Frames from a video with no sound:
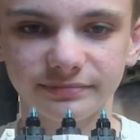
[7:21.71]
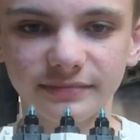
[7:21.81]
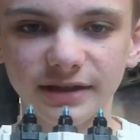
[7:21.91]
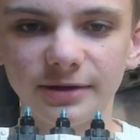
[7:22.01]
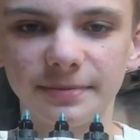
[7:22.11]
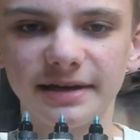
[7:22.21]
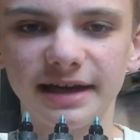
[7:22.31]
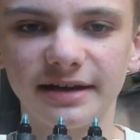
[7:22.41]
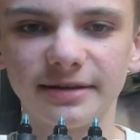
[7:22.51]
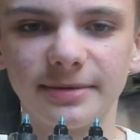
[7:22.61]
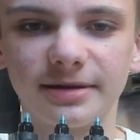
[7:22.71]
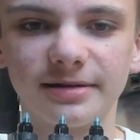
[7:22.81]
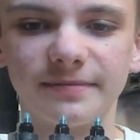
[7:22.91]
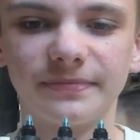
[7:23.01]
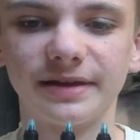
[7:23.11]
up and down the
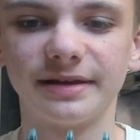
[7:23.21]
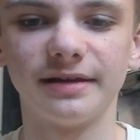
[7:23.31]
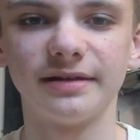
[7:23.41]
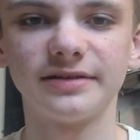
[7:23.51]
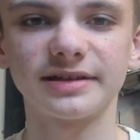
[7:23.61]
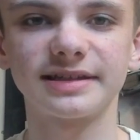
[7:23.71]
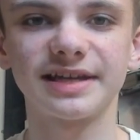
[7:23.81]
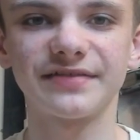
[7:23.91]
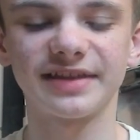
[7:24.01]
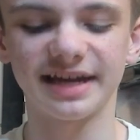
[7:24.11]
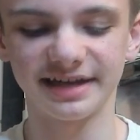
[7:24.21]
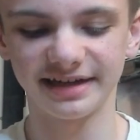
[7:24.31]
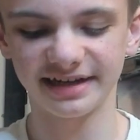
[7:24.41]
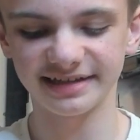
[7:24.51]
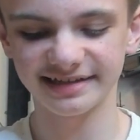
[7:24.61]
model, just to give it that
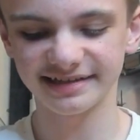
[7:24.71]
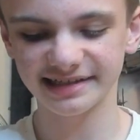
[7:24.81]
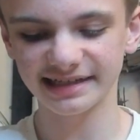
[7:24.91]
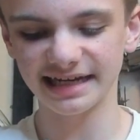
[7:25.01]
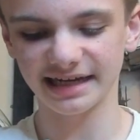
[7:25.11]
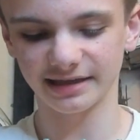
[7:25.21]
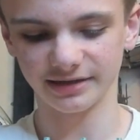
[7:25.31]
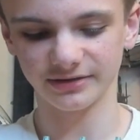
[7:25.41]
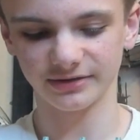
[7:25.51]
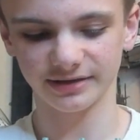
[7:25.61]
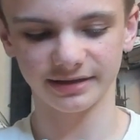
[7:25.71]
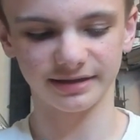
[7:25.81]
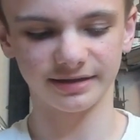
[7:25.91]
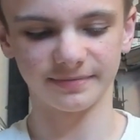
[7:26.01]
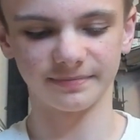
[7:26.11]
nice slick look.
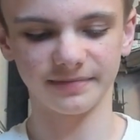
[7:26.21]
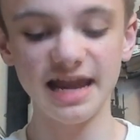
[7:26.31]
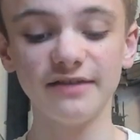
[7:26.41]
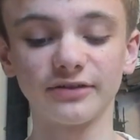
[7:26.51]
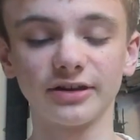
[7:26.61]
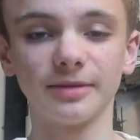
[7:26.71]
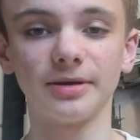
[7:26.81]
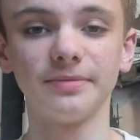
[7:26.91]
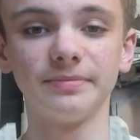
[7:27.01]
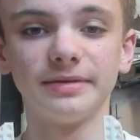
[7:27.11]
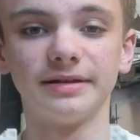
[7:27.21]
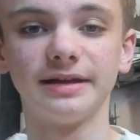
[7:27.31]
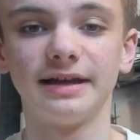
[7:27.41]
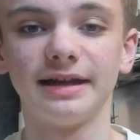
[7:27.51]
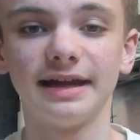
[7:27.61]
Even on the bottom,
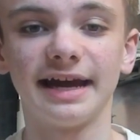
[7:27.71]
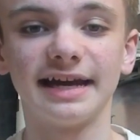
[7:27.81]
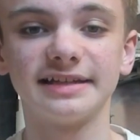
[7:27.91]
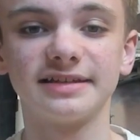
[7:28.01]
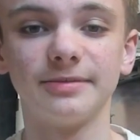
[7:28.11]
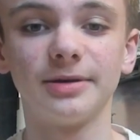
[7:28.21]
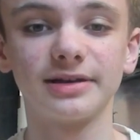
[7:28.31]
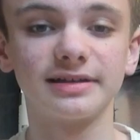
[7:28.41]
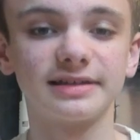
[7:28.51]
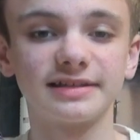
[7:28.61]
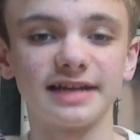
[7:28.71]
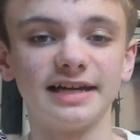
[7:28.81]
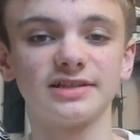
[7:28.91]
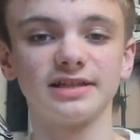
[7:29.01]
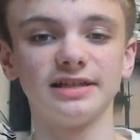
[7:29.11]
the model does
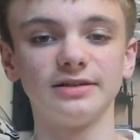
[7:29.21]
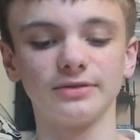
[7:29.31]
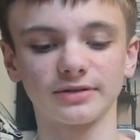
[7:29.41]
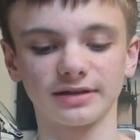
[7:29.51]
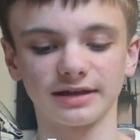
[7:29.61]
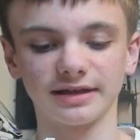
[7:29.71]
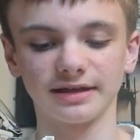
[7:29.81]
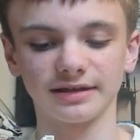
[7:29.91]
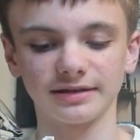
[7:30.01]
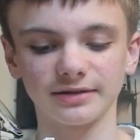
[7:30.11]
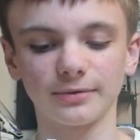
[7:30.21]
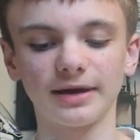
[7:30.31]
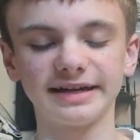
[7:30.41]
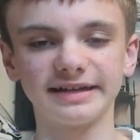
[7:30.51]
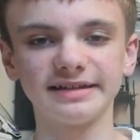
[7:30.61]
actually look
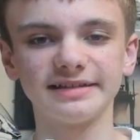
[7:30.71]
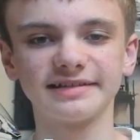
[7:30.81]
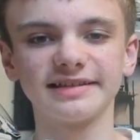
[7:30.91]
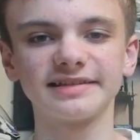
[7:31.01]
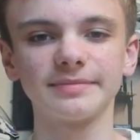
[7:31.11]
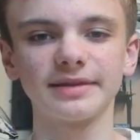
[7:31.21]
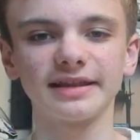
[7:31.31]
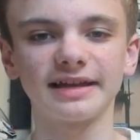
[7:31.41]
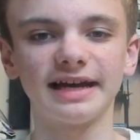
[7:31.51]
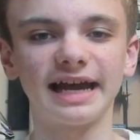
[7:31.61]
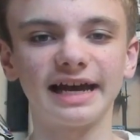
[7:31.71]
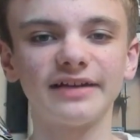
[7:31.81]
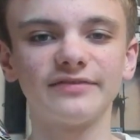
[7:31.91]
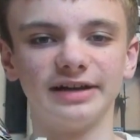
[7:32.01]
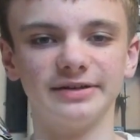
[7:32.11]
quite nice. And something that I
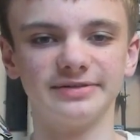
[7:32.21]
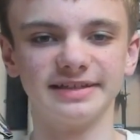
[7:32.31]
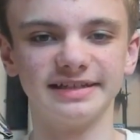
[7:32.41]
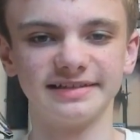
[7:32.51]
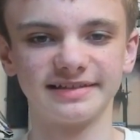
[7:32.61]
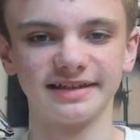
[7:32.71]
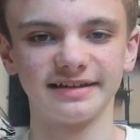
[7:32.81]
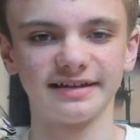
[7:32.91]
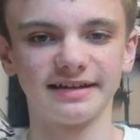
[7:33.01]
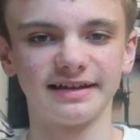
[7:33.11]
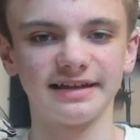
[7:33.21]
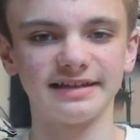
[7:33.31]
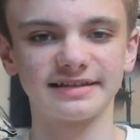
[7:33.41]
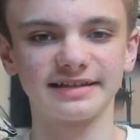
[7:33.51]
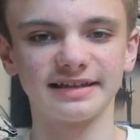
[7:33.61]
have noticed
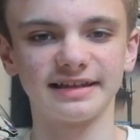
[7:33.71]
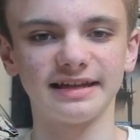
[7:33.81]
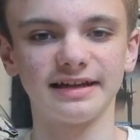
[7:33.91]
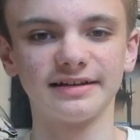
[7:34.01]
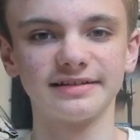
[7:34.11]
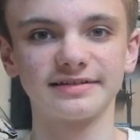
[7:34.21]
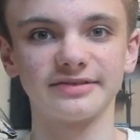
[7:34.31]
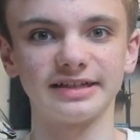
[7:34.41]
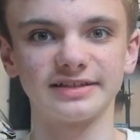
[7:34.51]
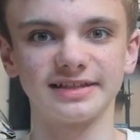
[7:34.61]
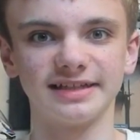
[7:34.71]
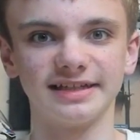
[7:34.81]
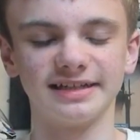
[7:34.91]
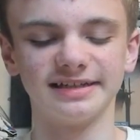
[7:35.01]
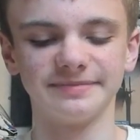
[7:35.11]
is that the guns are actually in
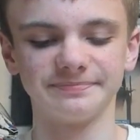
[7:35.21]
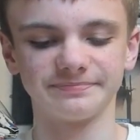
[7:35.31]
line,